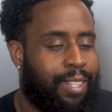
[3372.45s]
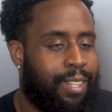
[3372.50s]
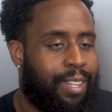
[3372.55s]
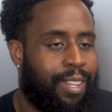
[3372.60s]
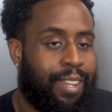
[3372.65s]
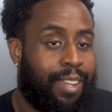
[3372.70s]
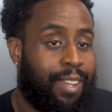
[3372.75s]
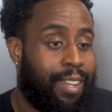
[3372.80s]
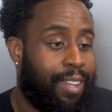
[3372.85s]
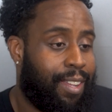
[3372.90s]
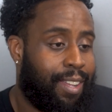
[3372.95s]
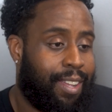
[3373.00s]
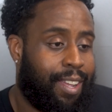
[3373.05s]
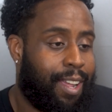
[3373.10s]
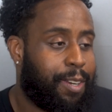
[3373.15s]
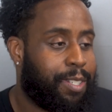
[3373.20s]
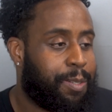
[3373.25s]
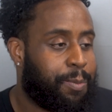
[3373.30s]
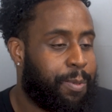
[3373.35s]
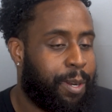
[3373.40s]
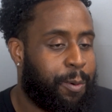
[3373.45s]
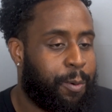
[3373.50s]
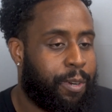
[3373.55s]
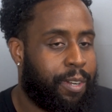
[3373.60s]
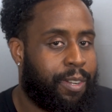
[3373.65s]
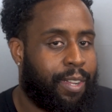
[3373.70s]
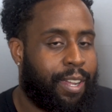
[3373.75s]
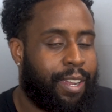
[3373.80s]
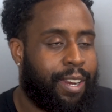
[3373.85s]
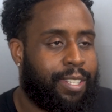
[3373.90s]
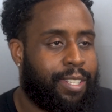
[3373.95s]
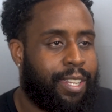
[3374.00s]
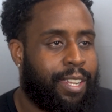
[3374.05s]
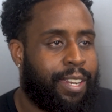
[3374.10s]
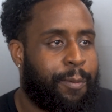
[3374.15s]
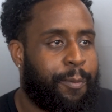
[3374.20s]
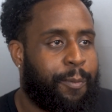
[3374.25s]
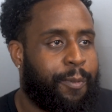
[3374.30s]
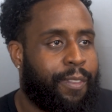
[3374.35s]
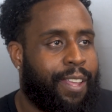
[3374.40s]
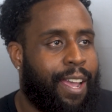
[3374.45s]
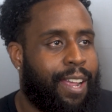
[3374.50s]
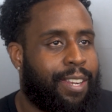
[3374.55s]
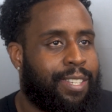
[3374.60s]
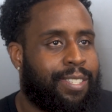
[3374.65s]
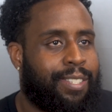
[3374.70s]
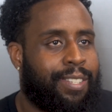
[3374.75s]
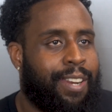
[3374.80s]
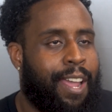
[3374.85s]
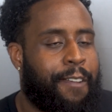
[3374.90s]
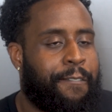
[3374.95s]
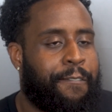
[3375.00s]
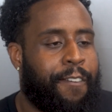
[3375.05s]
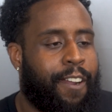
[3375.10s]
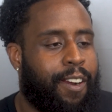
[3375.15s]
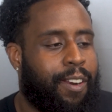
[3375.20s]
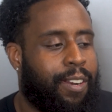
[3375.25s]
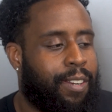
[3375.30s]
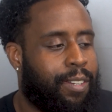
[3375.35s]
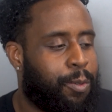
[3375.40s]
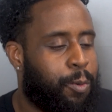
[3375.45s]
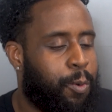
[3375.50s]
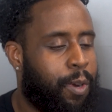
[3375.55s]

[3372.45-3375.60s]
I'll just be real. And that's not fair to